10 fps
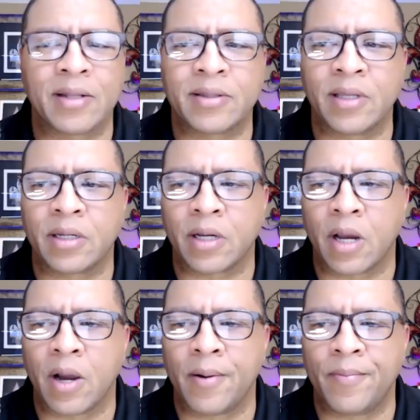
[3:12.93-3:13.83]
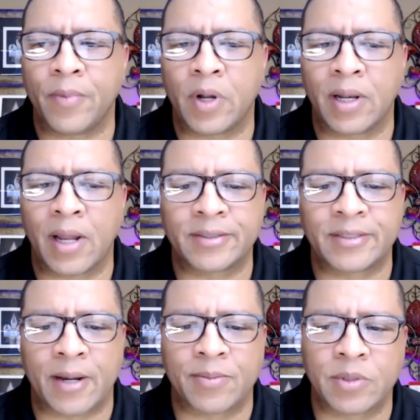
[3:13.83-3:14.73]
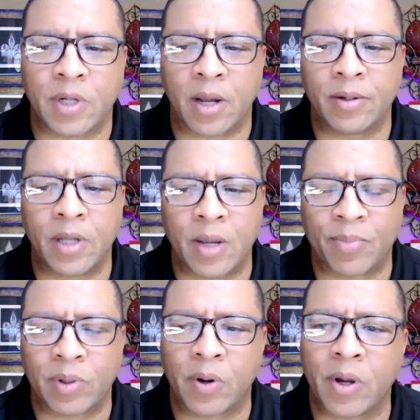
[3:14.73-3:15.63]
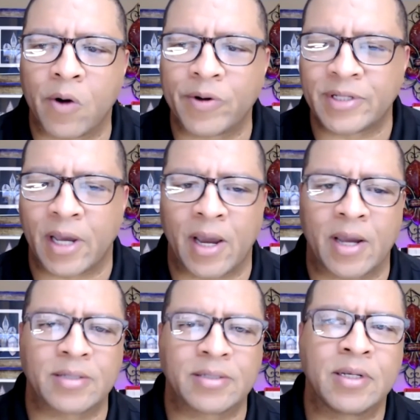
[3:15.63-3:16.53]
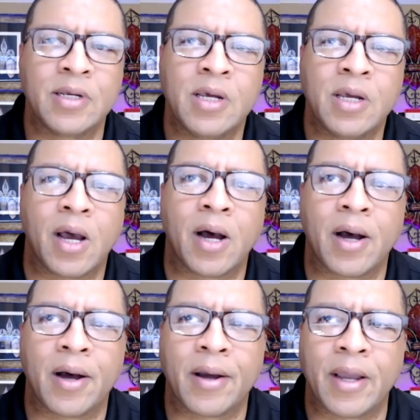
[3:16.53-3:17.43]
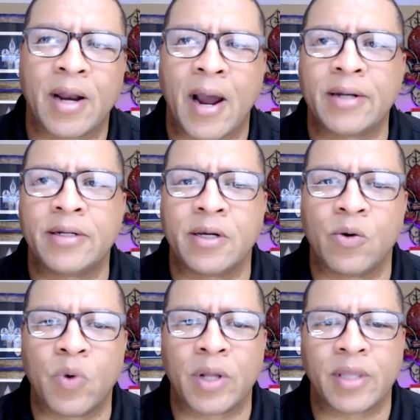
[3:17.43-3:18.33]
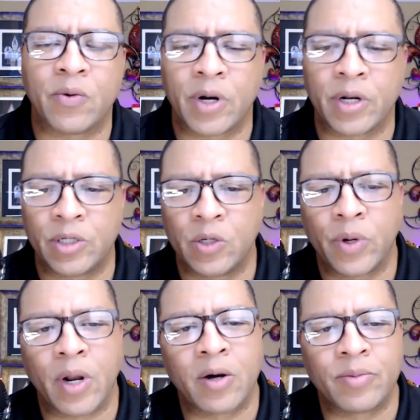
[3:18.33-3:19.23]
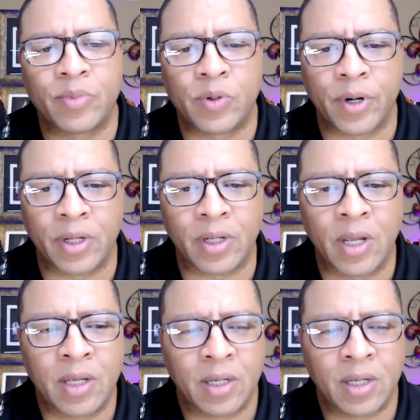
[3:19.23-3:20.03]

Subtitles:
I think a lot of times the employer always has an idea of what they want to do with onboarding,